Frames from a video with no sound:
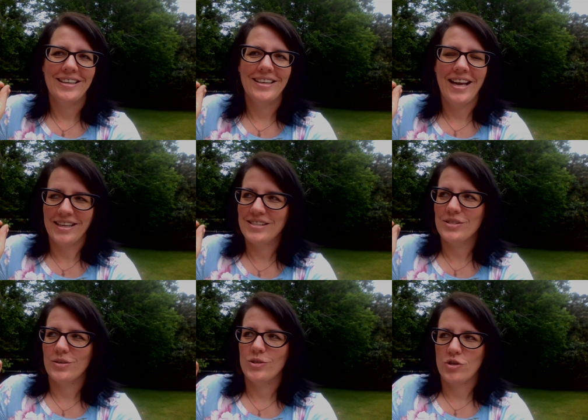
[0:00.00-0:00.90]

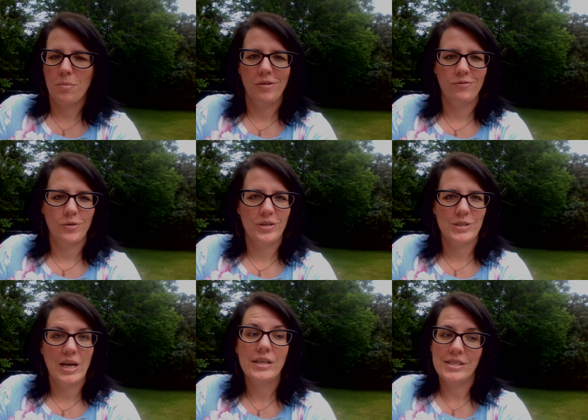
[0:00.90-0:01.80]
accents are a drama-focused
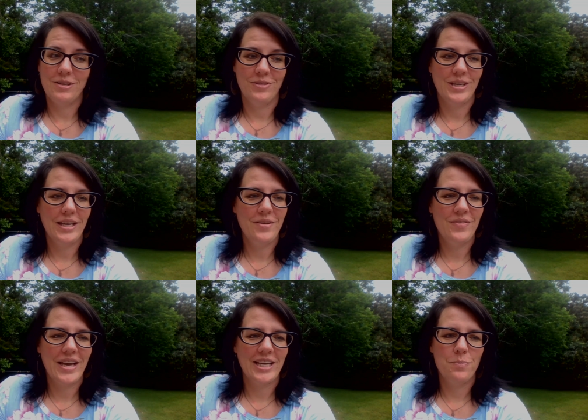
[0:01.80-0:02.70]
activity
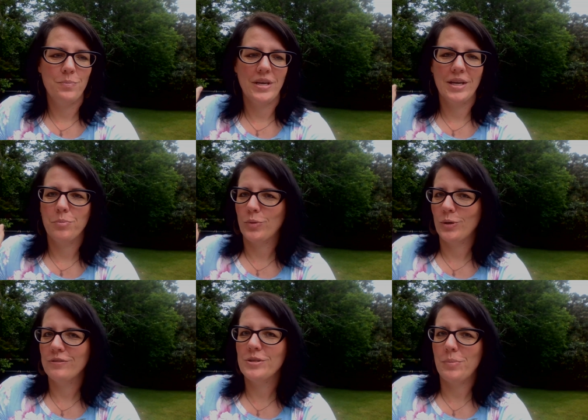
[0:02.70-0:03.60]
that can be
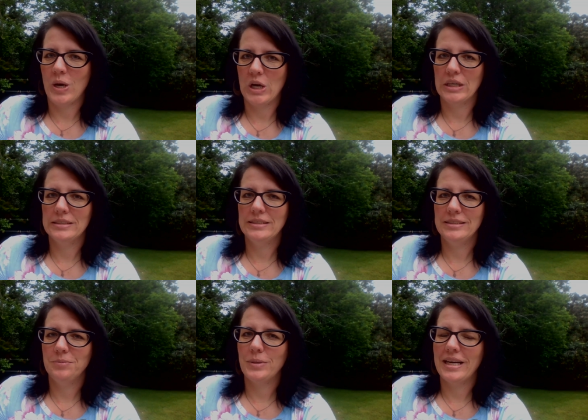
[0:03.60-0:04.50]
improved upon
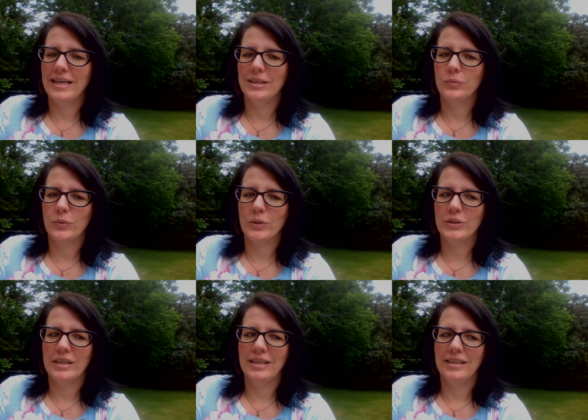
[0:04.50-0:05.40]
by
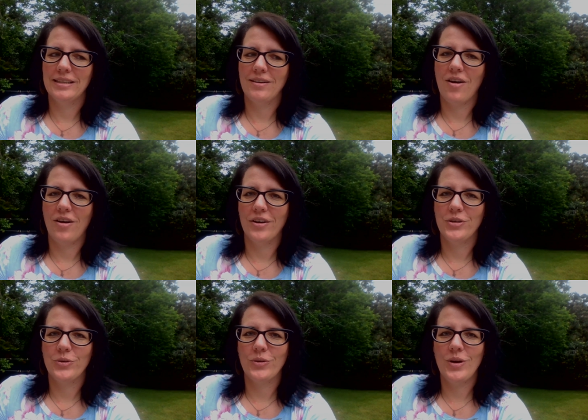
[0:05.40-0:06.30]
working on
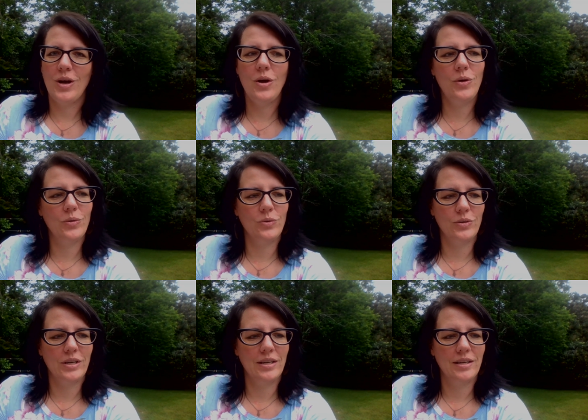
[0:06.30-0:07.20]
your
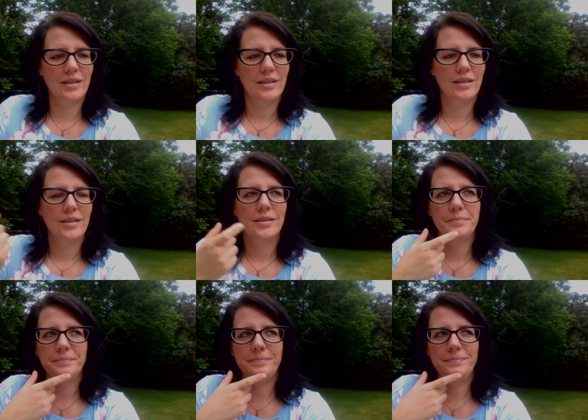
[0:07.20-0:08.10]
own.
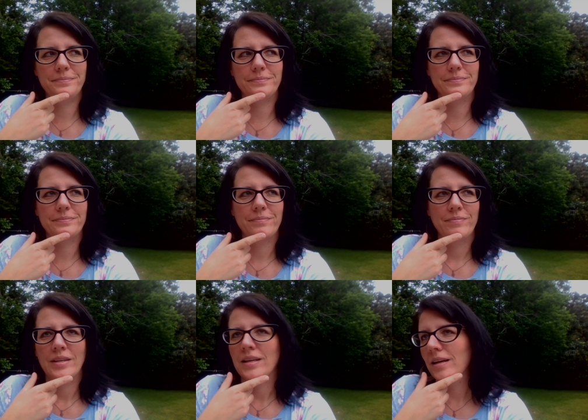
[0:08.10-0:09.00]

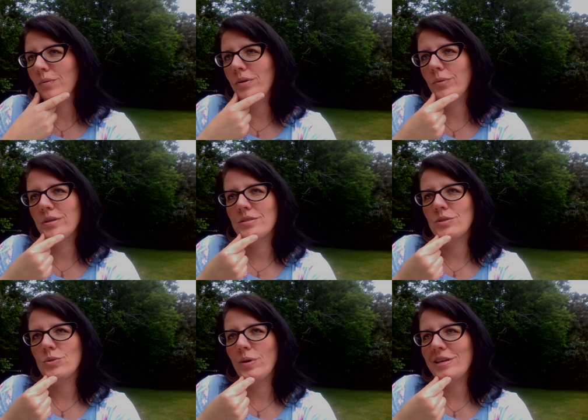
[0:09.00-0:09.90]
I wonder what
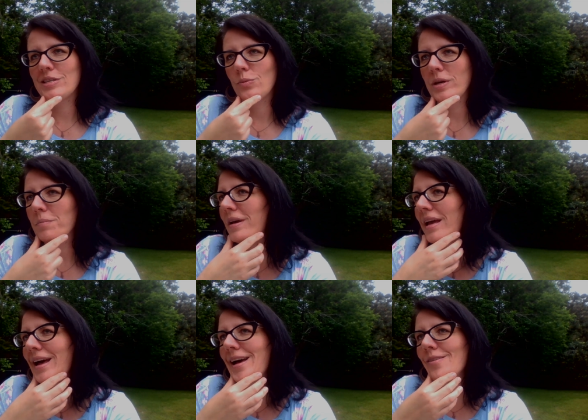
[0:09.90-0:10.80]
situation we may
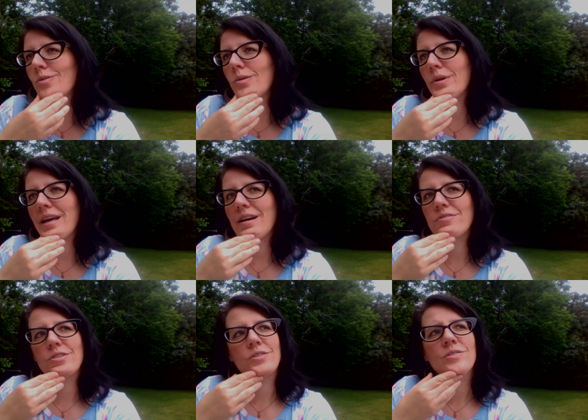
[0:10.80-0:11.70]
have where we have
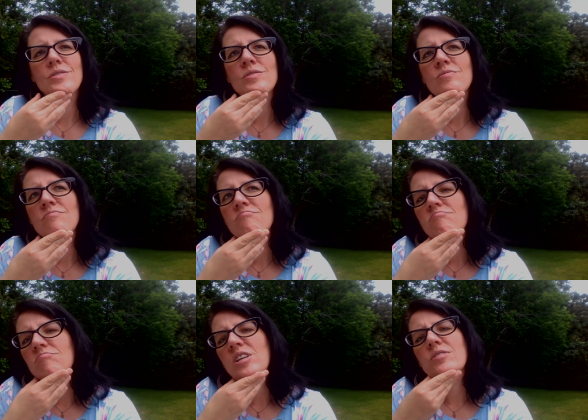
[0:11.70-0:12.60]
to
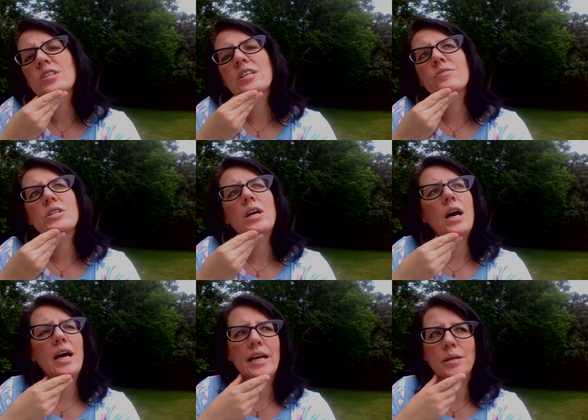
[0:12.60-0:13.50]
have a lot of
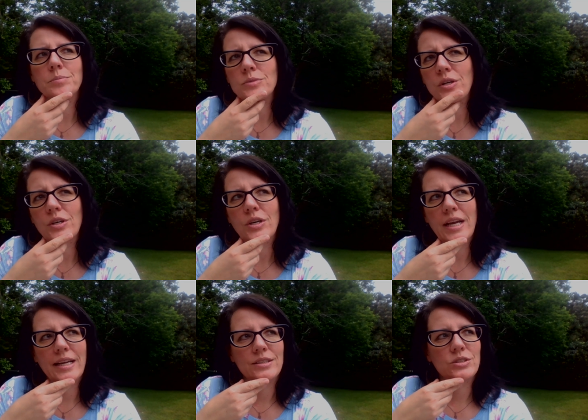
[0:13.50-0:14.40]
time on our
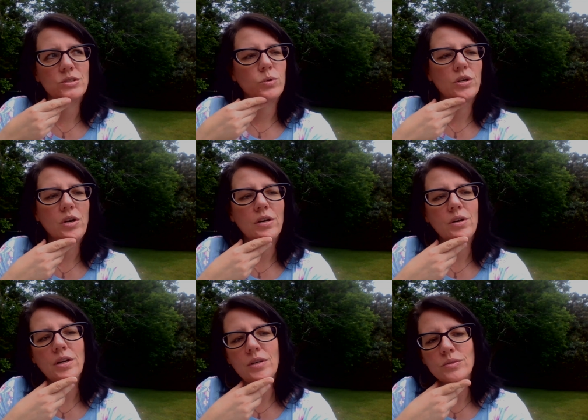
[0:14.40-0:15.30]
hands to work on our
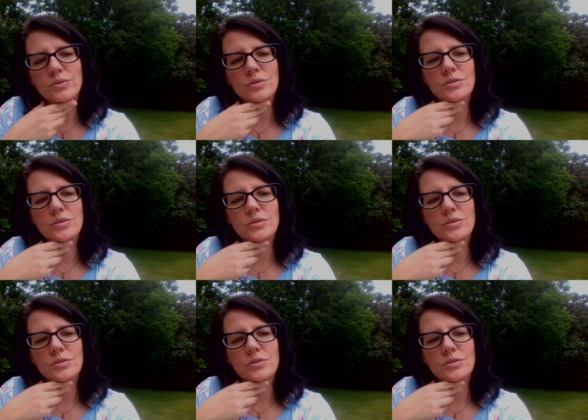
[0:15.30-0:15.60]
own.